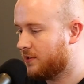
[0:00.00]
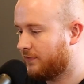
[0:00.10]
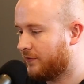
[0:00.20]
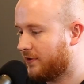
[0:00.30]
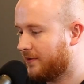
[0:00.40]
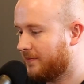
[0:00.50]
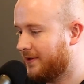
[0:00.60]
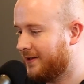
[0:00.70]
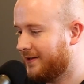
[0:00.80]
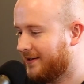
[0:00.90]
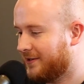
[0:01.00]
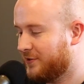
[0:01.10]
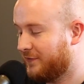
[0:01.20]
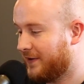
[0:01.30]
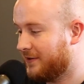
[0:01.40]
is from, I
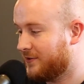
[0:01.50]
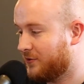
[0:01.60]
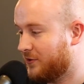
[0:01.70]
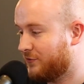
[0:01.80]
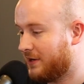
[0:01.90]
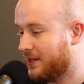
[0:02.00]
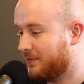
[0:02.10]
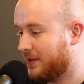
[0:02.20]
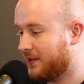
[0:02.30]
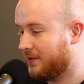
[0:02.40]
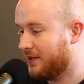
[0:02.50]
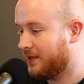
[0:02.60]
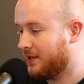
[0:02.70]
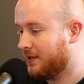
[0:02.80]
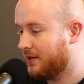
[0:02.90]
just saw this randomly
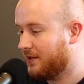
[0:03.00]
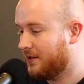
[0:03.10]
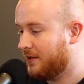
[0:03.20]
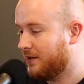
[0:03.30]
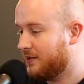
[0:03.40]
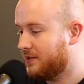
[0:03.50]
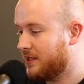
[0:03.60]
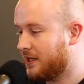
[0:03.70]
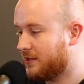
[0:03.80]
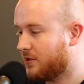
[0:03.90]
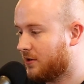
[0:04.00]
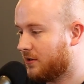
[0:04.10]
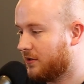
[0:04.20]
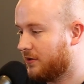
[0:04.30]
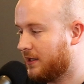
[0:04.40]
on
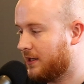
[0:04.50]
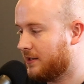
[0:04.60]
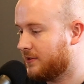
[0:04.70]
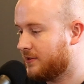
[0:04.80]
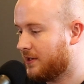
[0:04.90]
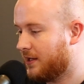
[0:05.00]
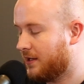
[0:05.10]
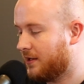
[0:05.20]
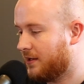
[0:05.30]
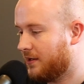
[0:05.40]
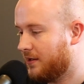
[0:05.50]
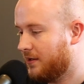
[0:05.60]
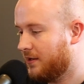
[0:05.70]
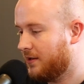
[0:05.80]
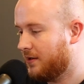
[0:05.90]
TikTok. There's a
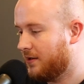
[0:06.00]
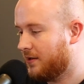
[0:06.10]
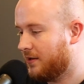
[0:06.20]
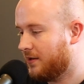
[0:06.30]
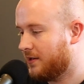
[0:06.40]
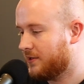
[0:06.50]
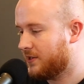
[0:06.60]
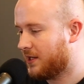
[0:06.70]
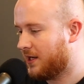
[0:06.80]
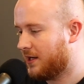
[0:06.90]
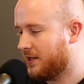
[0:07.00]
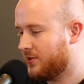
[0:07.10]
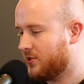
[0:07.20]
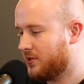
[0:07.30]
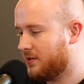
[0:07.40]
estate
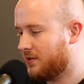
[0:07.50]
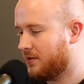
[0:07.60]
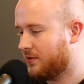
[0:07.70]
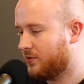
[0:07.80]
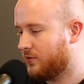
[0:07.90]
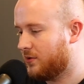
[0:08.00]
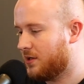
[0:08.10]
agent called